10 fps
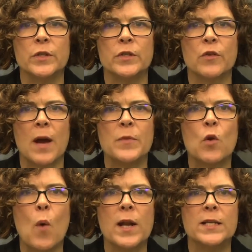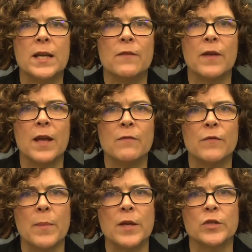describe the quantitative
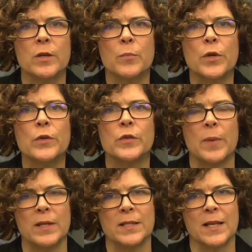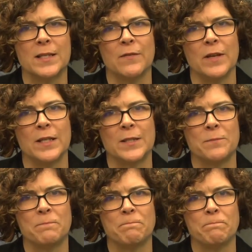information produced by these activities.
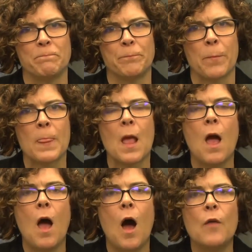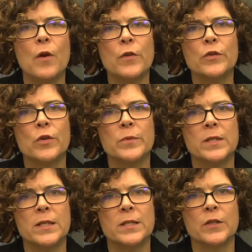Although the term
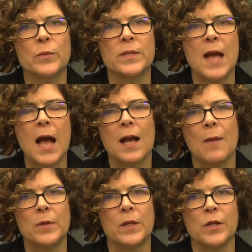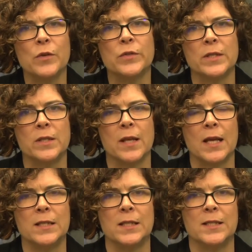statistics was not commonly used until the
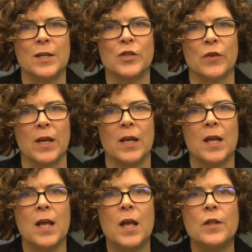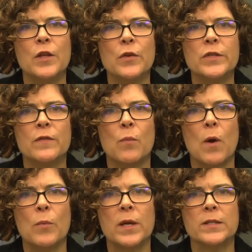18th century, the use of
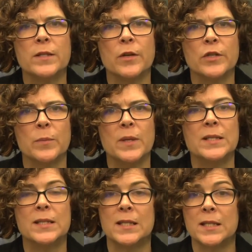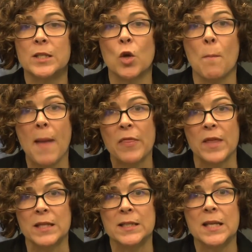what we consider to be statistical
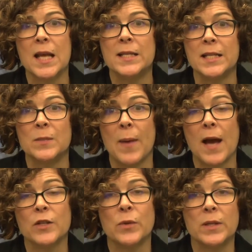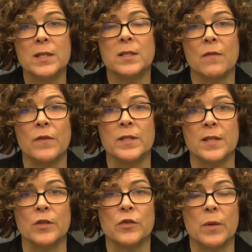methods dates back to at least the 5th
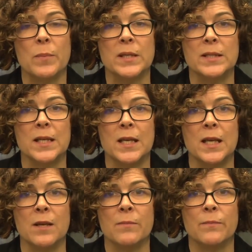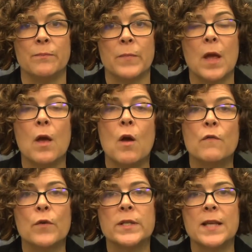century BCE.
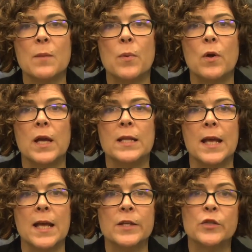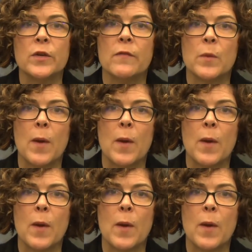For example, in the history of the